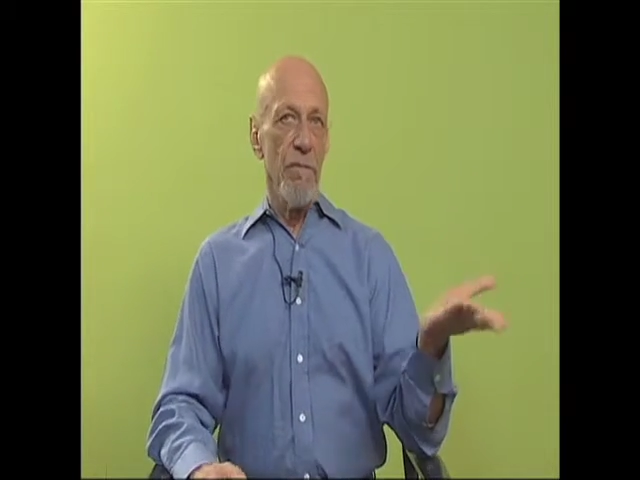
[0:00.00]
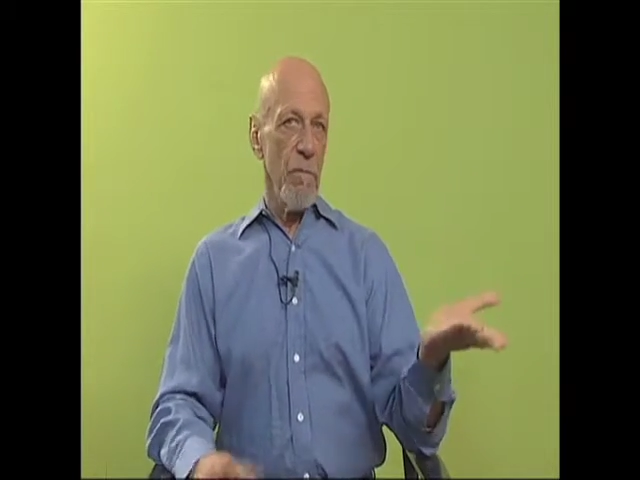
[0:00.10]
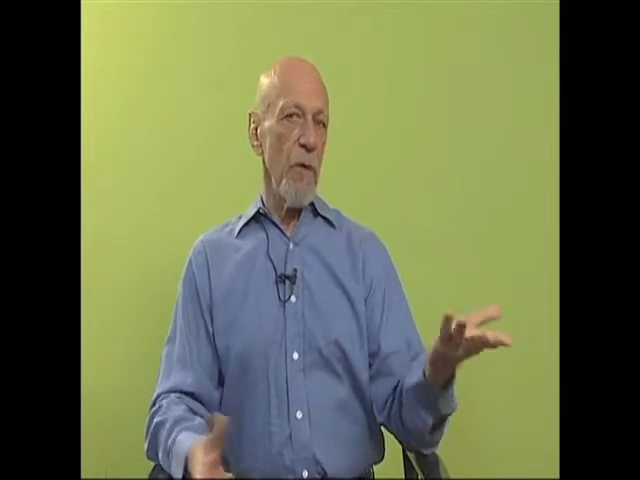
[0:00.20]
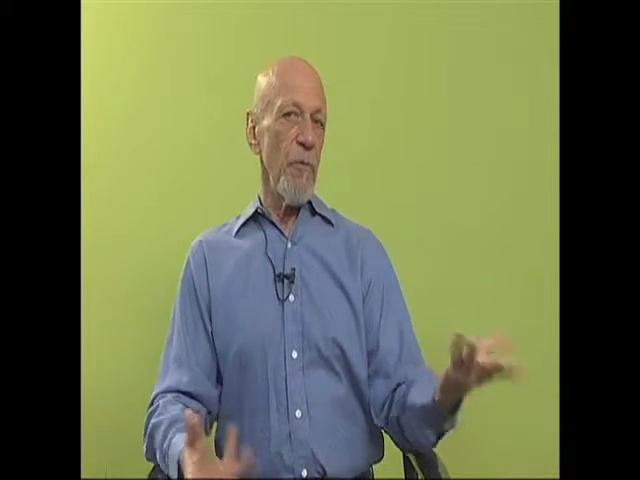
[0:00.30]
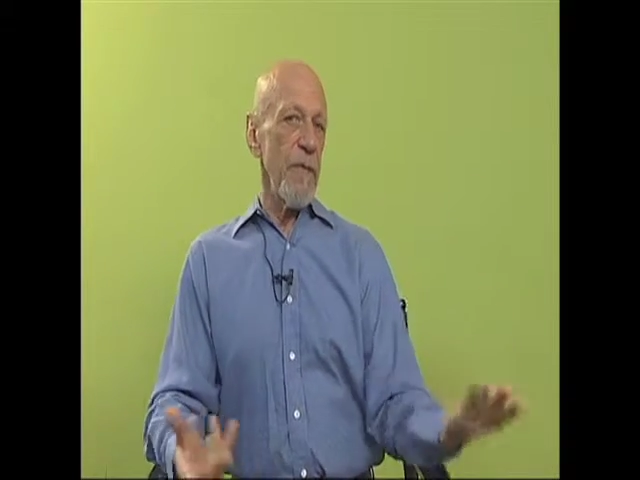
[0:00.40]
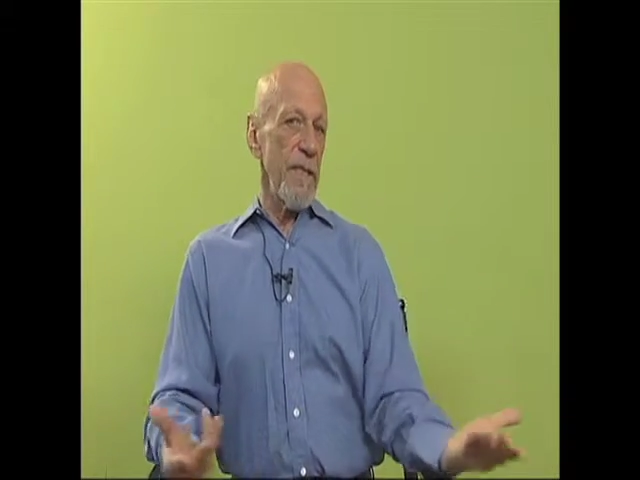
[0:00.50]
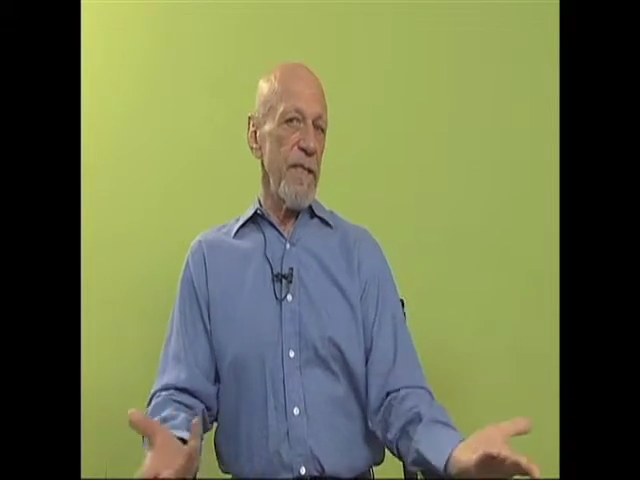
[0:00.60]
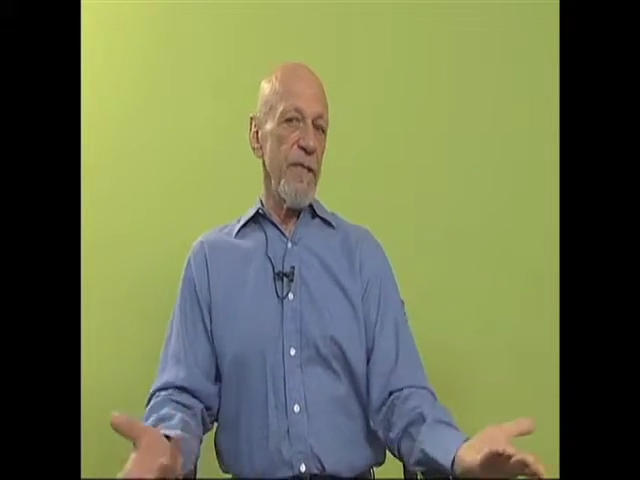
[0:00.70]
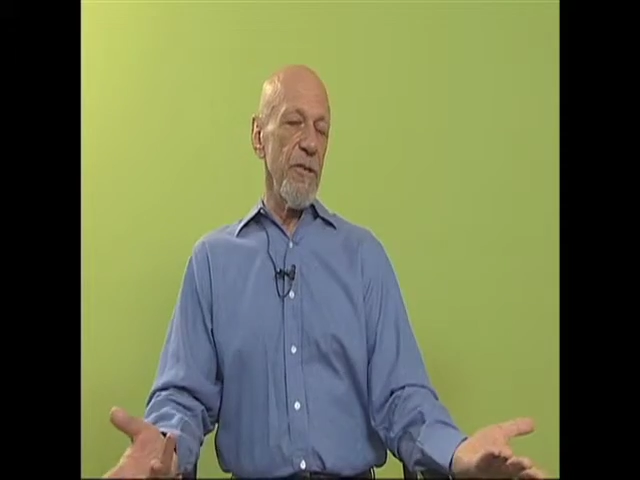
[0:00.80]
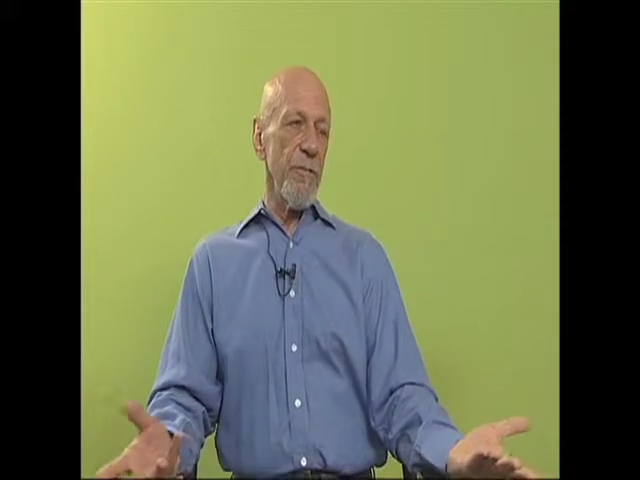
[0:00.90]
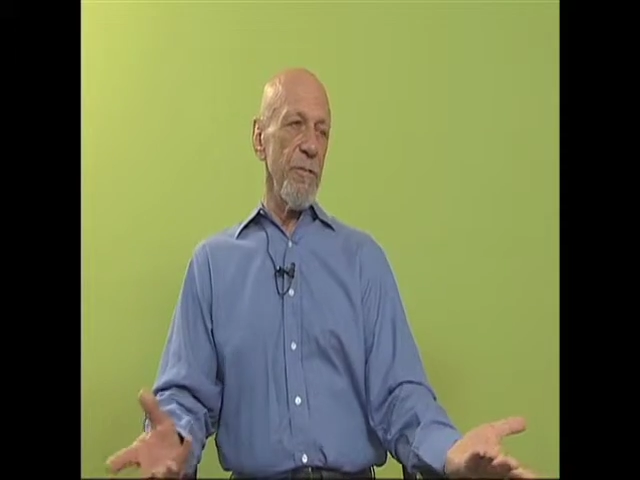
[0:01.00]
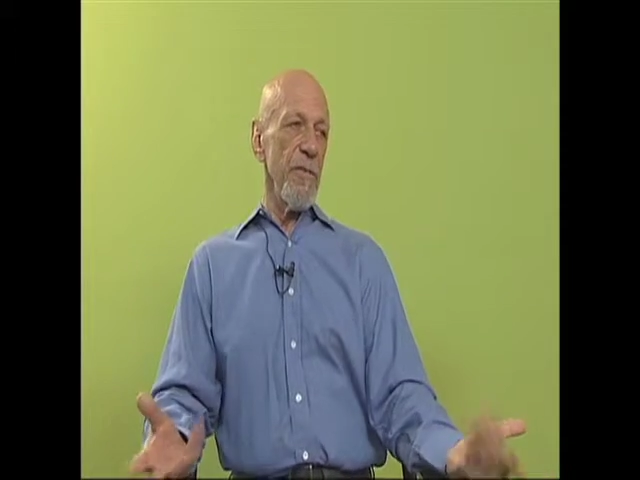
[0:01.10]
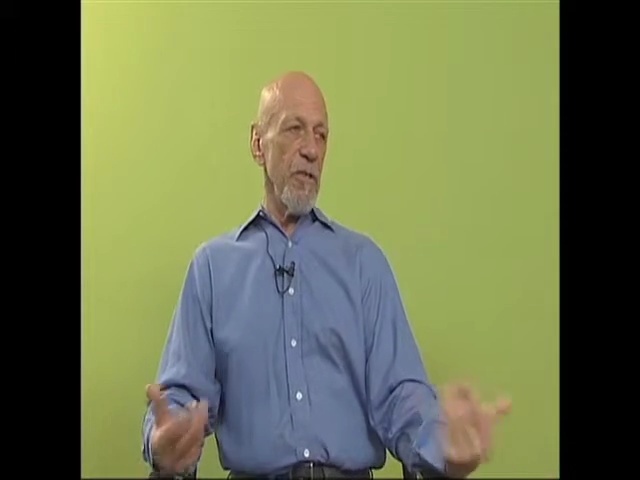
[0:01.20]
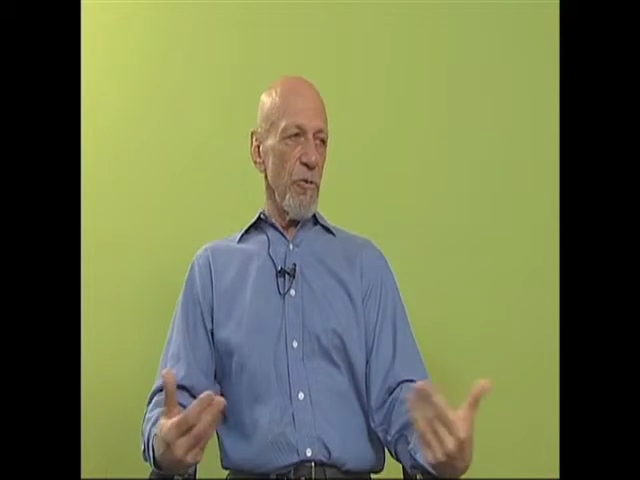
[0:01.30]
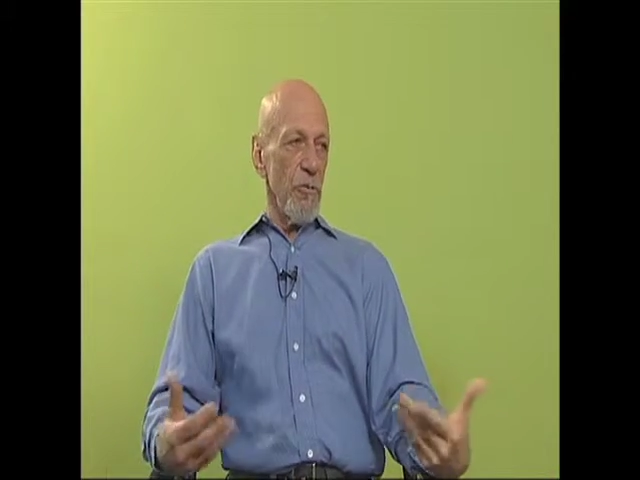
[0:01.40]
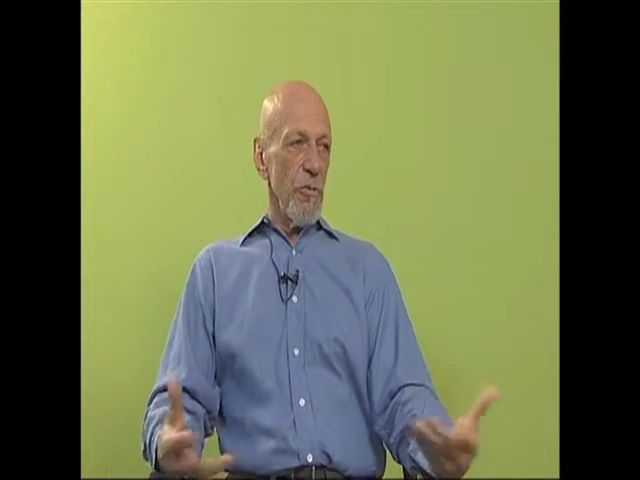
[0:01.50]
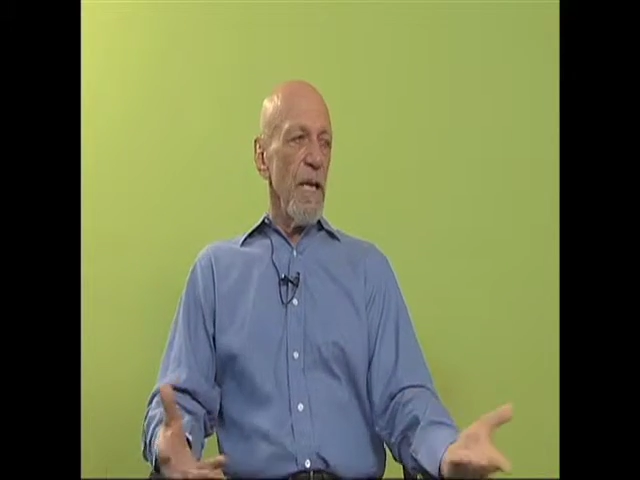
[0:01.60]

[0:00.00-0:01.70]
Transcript: what we consider, you know,